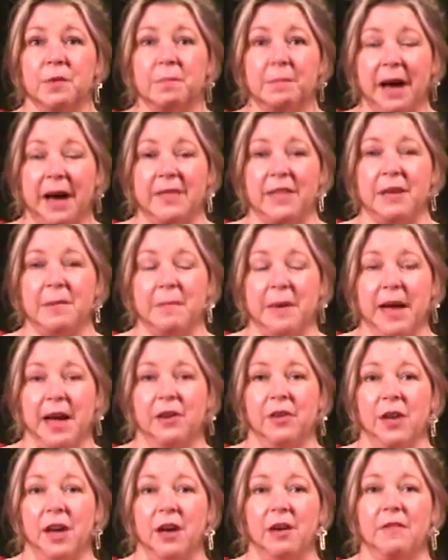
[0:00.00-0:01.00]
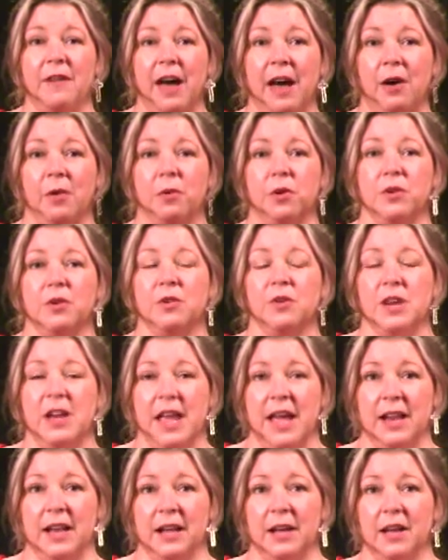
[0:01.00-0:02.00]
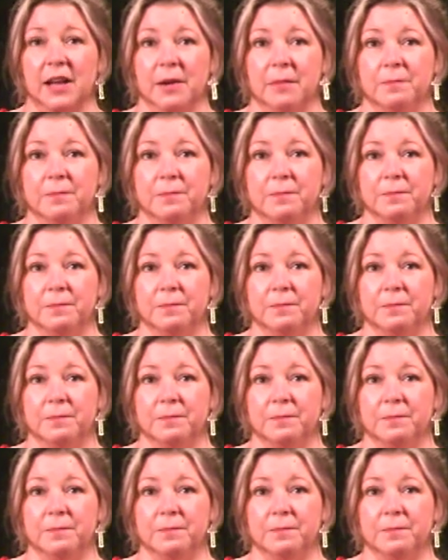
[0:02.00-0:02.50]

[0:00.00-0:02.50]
by the amount of our net income.